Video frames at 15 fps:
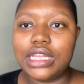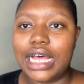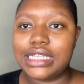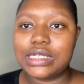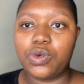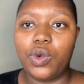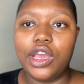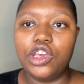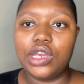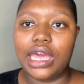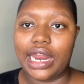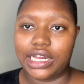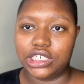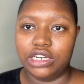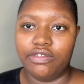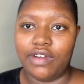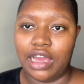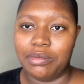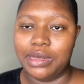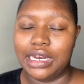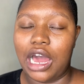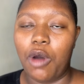That's where you can actually
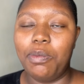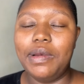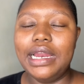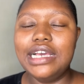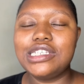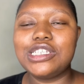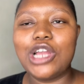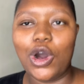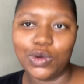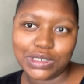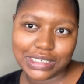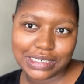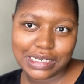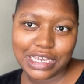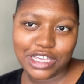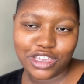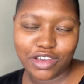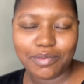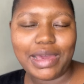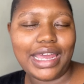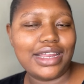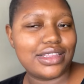find me. Now, please note,
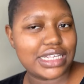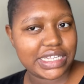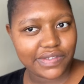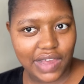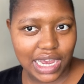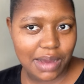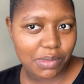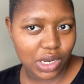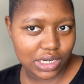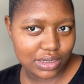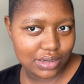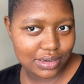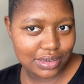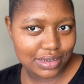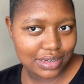you've made it this far. Come on.